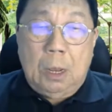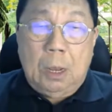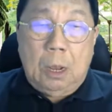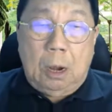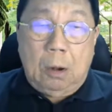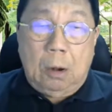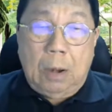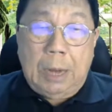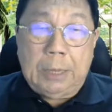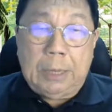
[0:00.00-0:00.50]

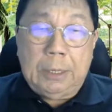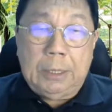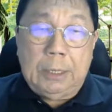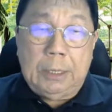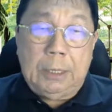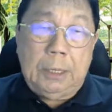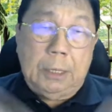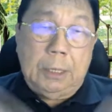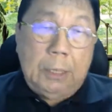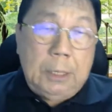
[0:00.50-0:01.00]
all right,
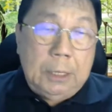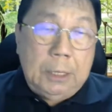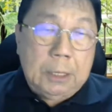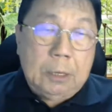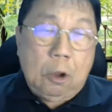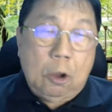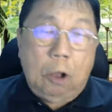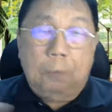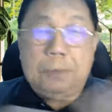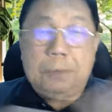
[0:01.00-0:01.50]
he
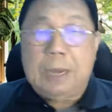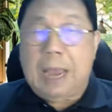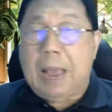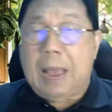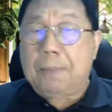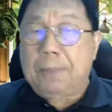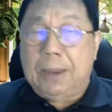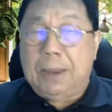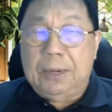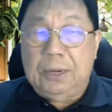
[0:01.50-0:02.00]
called me
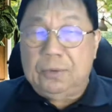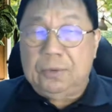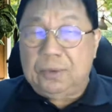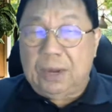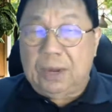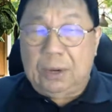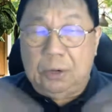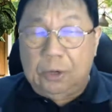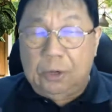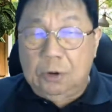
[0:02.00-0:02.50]
up and he
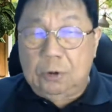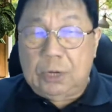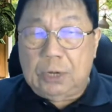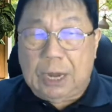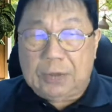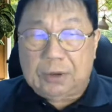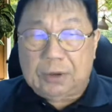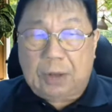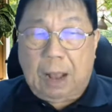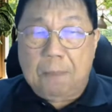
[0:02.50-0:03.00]
said,
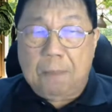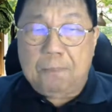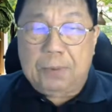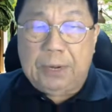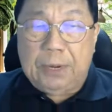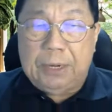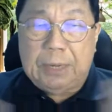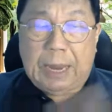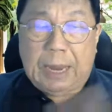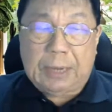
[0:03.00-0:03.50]
there's a
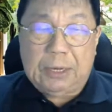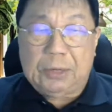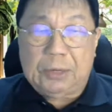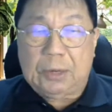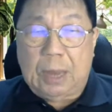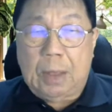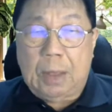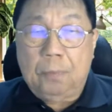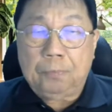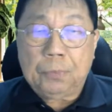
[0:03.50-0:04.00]
company that is
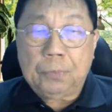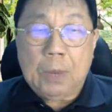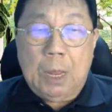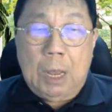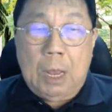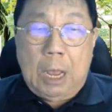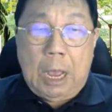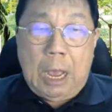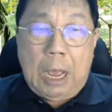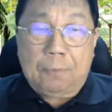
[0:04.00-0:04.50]

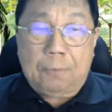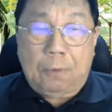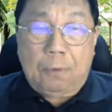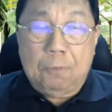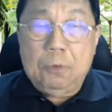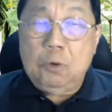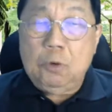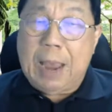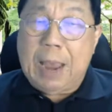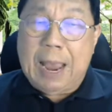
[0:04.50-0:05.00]
from
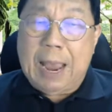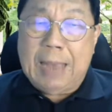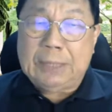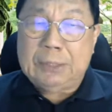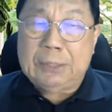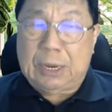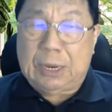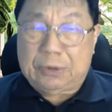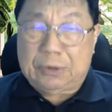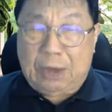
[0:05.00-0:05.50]
US
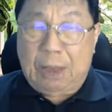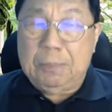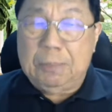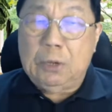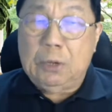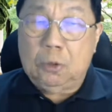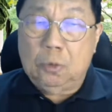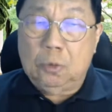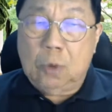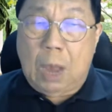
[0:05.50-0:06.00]
that's
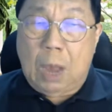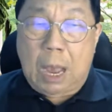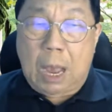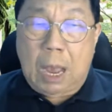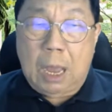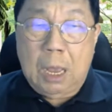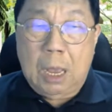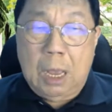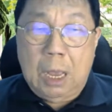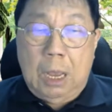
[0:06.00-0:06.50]
coming to
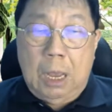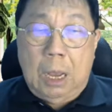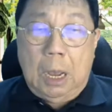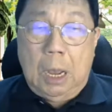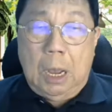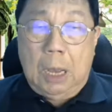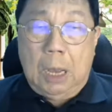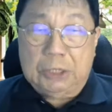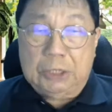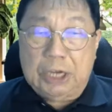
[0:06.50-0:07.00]

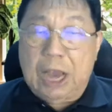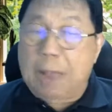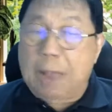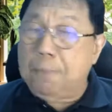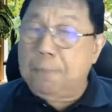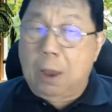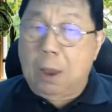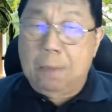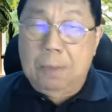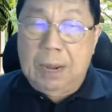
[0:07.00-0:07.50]

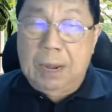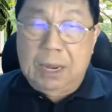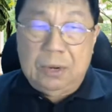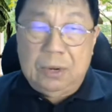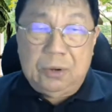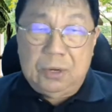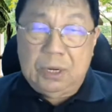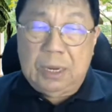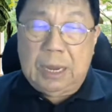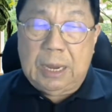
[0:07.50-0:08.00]
Singapore and
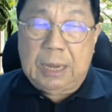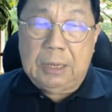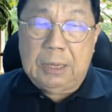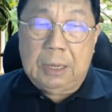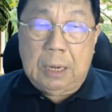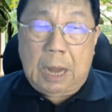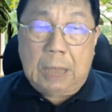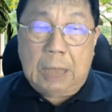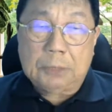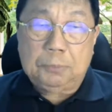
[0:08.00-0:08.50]
Malaysia,
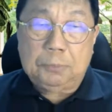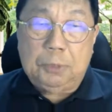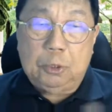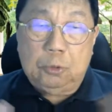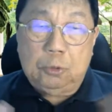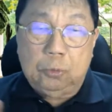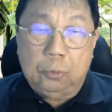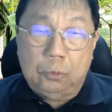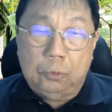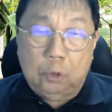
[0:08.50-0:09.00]
and asked me
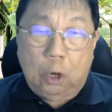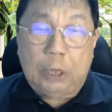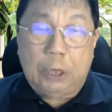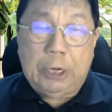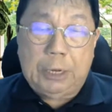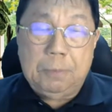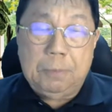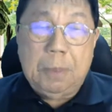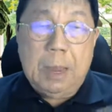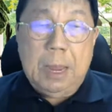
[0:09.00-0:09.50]
to join
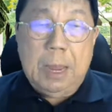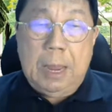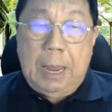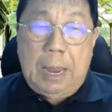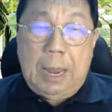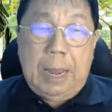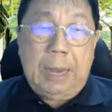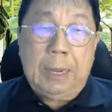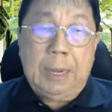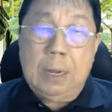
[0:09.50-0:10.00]
him.
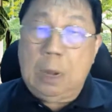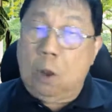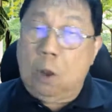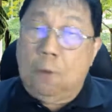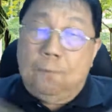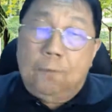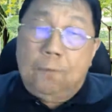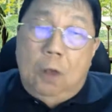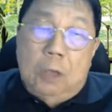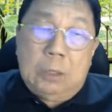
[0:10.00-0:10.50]
And
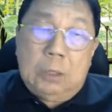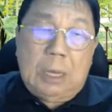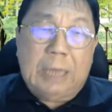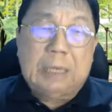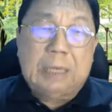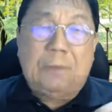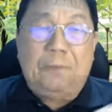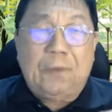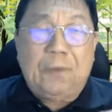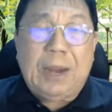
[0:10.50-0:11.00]
of course, as
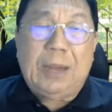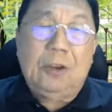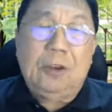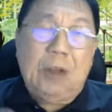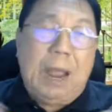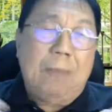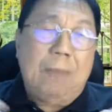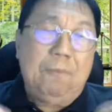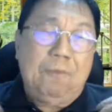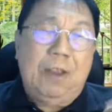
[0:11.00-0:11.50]
a friend,
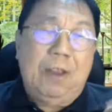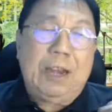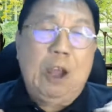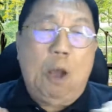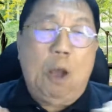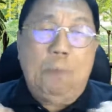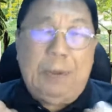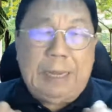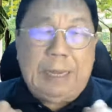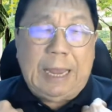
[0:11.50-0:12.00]
I'm very
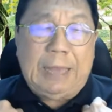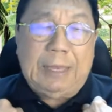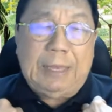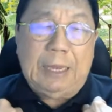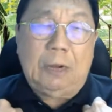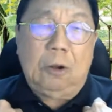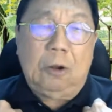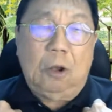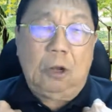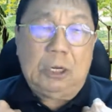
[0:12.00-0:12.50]

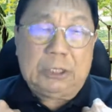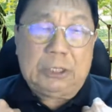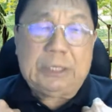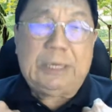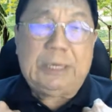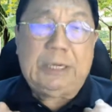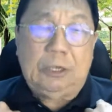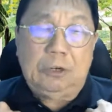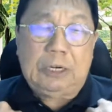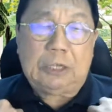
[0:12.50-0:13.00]
obligated,
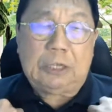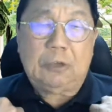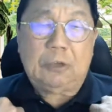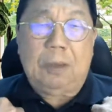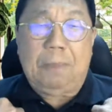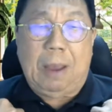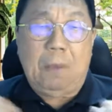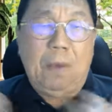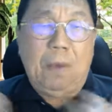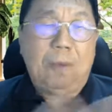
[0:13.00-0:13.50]
honestly. That's why
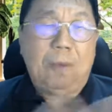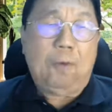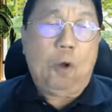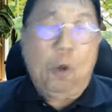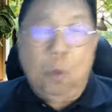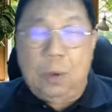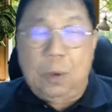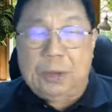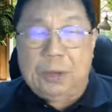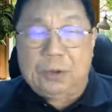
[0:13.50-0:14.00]
my wife
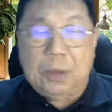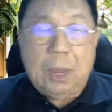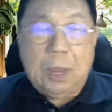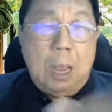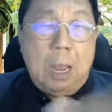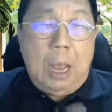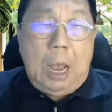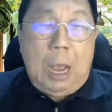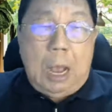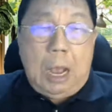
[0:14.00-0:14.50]
always
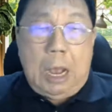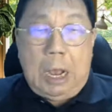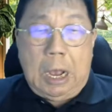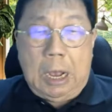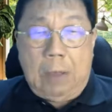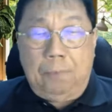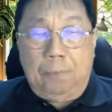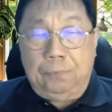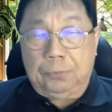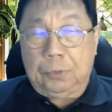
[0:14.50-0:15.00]

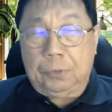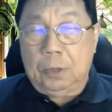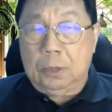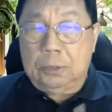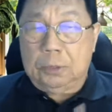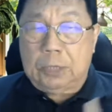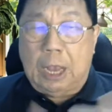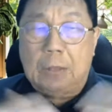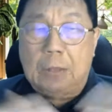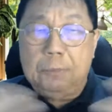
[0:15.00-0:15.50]

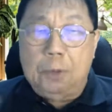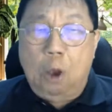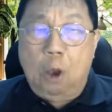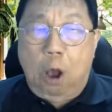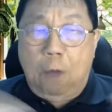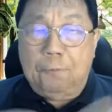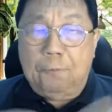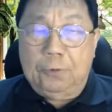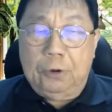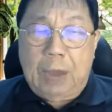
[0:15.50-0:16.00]
tell me
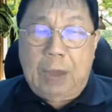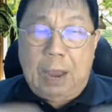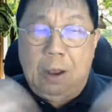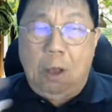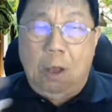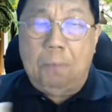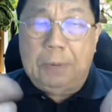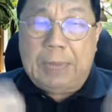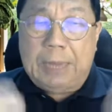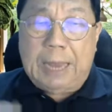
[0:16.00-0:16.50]
off. I'm
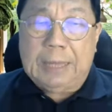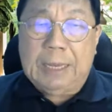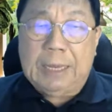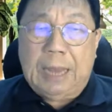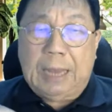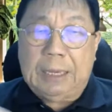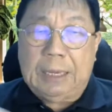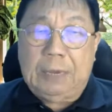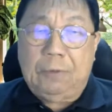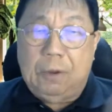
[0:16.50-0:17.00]
obligated.
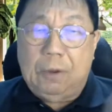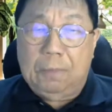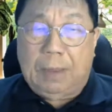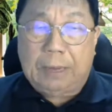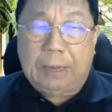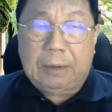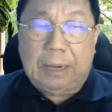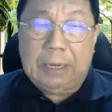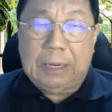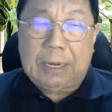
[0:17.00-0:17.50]
I give you my
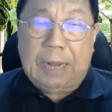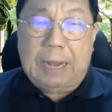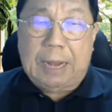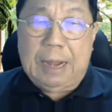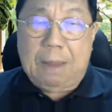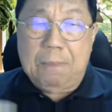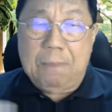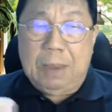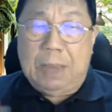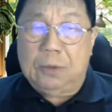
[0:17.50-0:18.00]
credit card
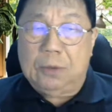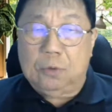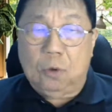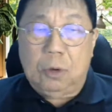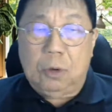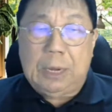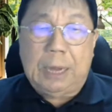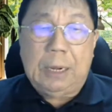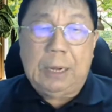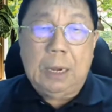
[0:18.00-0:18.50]
number and so
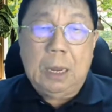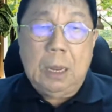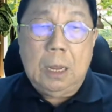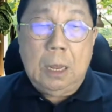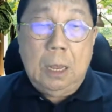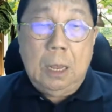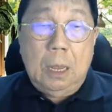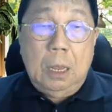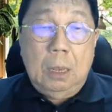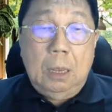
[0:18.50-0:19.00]
on. And
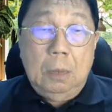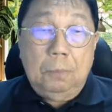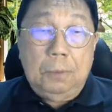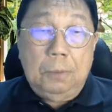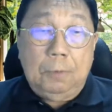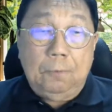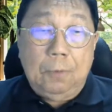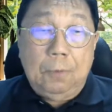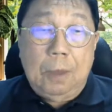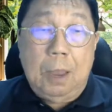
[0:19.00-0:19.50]

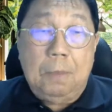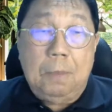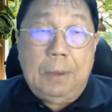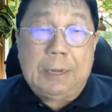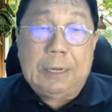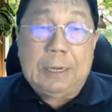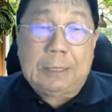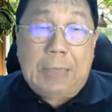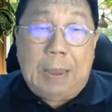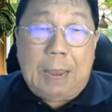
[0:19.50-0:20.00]
by
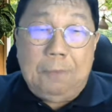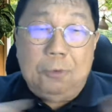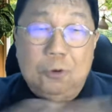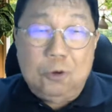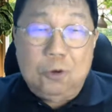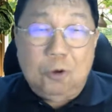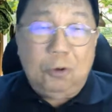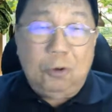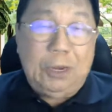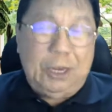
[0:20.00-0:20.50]
the
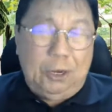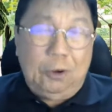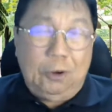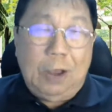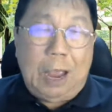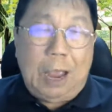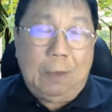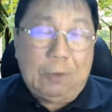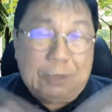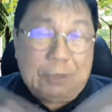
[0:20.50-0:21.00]
time
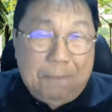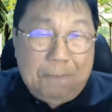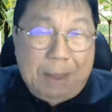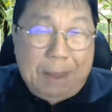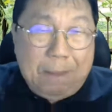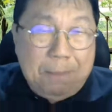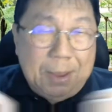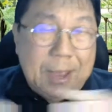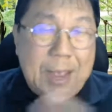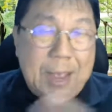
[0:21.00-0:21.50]
I was a
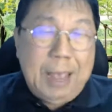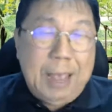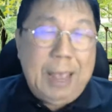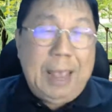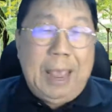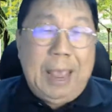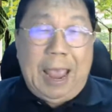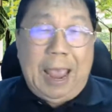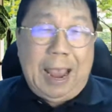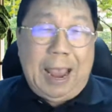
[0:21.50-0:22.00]
member,
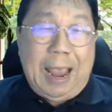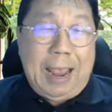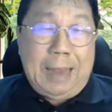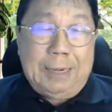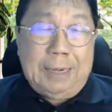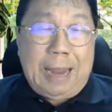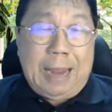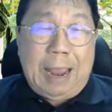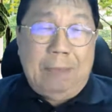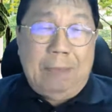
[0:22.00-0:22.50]

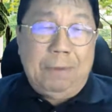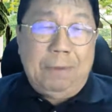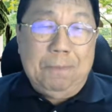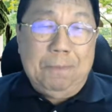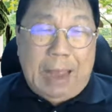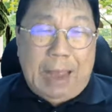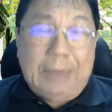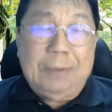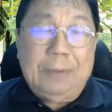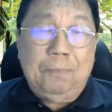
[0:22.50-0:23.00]
and every
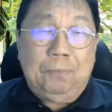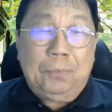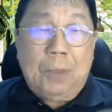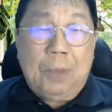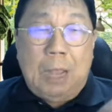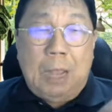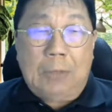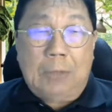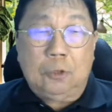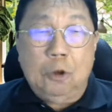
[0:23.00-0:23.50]
month
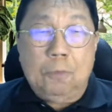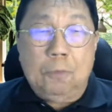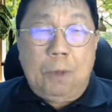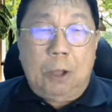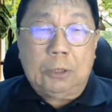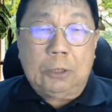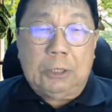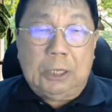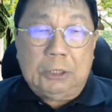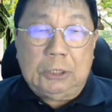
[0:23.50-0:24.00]
2
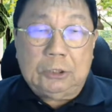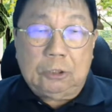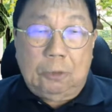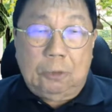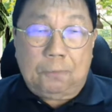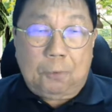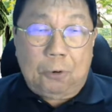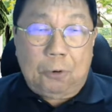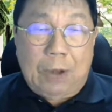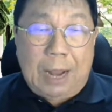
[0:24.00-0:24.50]
bottles
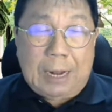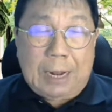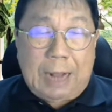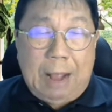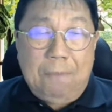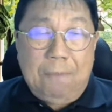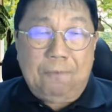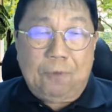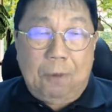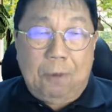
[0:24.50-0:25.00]
of product
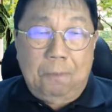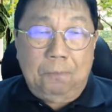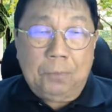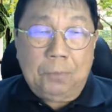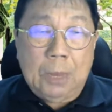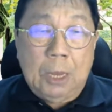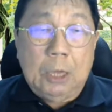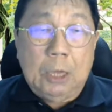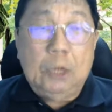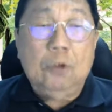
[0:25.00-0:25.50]
come from
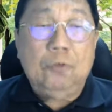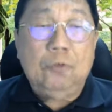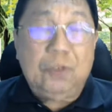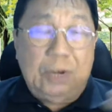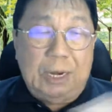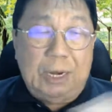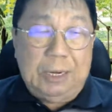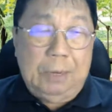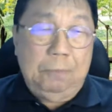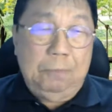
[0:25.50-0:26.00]
New
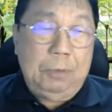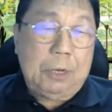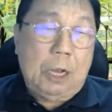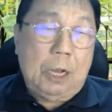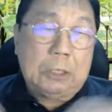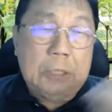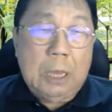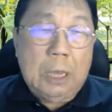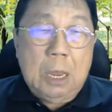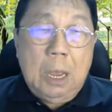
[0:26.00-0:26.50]
Zealand
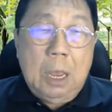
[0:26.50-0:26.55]
because